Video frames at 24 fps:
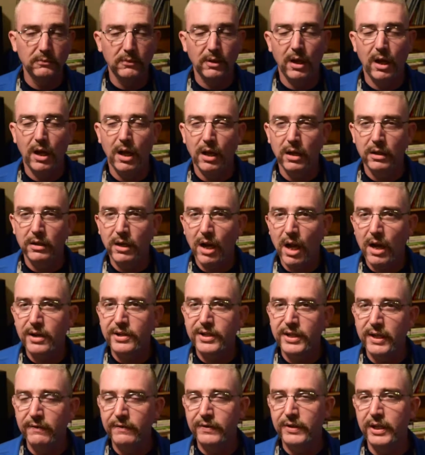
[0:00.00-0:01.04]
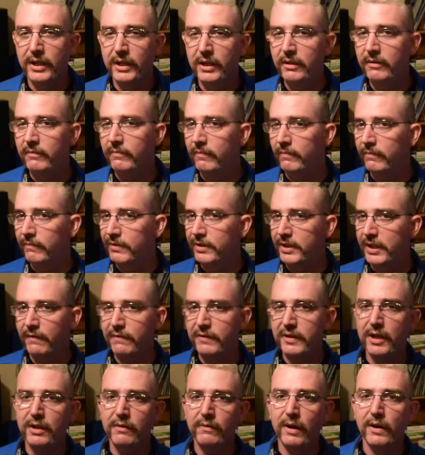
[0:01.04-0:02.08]
Glock 17
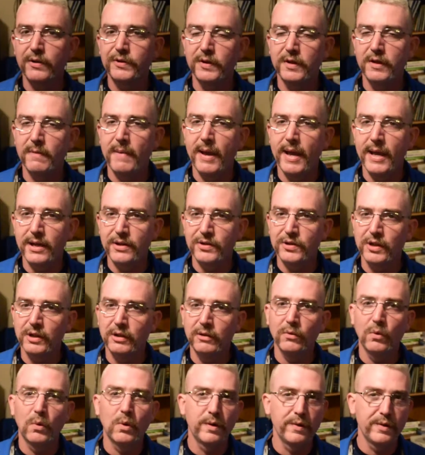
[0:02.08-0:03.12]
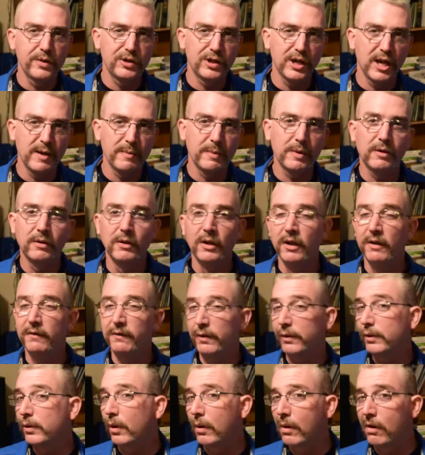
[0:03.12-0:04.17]
rounds in the magazine, 1 in the chamber, for
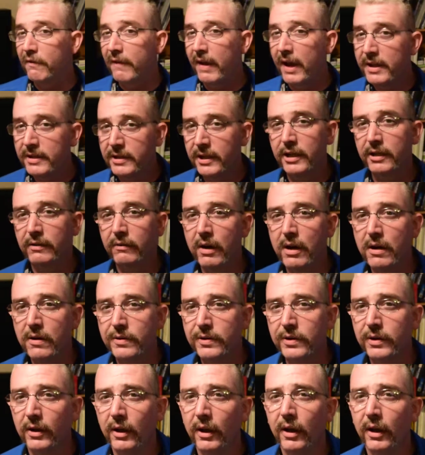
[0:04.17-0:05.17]
a total of 18 rounds.